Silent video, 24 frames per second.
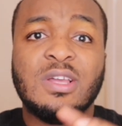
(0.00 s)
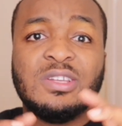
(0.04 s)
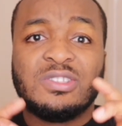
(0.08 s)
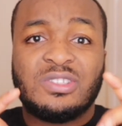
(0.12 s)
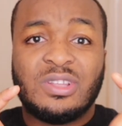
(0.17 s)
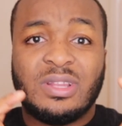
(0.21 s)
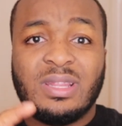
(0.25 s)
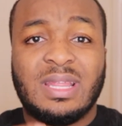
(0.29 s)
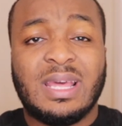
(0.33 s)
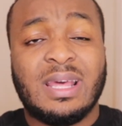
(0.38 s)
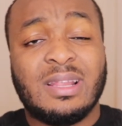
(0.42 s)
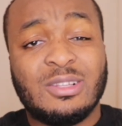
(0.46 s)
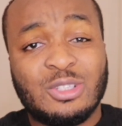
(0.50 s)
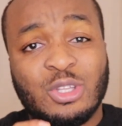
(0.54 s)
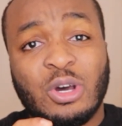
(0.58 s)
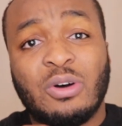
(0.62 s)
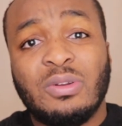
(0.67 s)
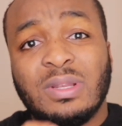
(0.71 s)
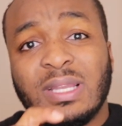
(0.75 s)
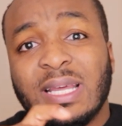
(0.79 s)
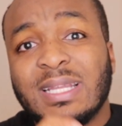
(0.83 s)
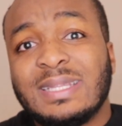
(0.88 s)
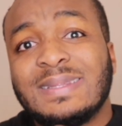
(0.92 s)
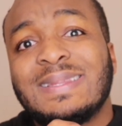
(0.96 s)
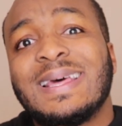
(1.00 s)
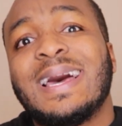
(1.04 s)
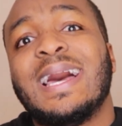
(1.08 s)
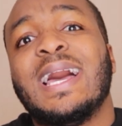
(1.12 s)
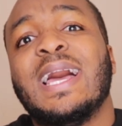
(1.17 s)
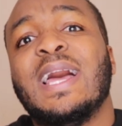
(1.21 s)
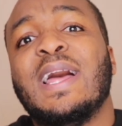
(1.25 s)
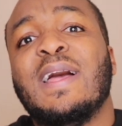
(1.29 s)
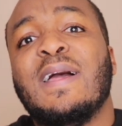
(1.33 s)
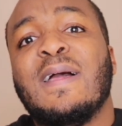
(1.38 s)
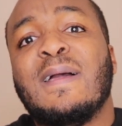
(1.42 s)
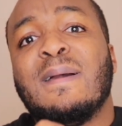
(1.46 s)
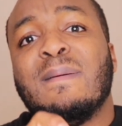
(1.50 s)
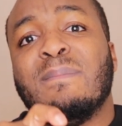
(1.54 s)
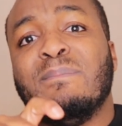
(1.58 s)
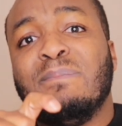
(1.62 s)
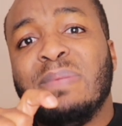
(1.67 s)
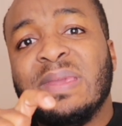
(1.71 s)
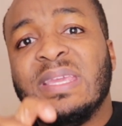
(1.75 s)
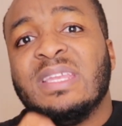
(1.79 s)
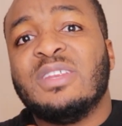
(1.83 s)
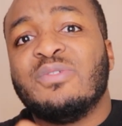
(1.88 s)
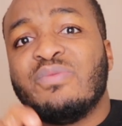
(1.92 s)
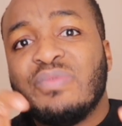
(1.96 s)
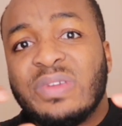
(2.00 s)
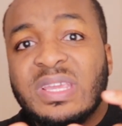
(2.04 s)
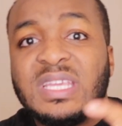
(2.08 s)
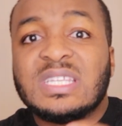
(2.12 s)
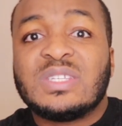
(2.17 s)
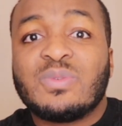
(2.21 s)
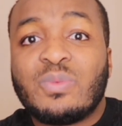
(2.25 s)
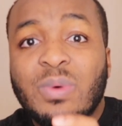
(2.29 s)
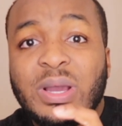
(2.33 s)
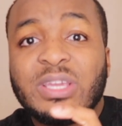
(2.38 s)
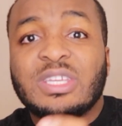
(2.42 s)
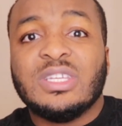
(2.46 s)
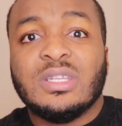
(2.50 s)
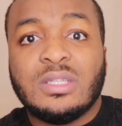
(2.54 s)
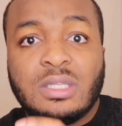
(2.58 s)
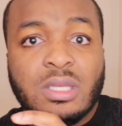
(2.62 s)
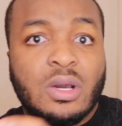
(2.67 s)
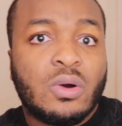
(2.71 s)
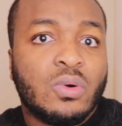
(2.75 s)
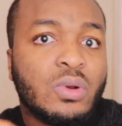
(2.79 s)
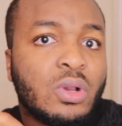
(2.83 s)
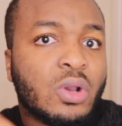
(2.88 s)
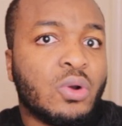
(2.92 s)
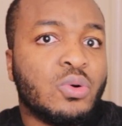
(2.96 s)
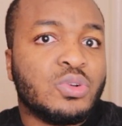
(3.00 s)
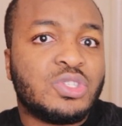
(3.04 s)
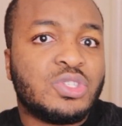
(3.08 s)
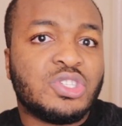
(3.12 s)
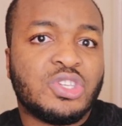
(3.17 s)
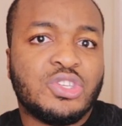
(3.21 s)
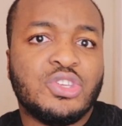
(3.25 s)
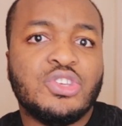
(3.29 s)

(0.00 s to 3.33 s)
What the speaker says: So don't let that be the reason why you don't go to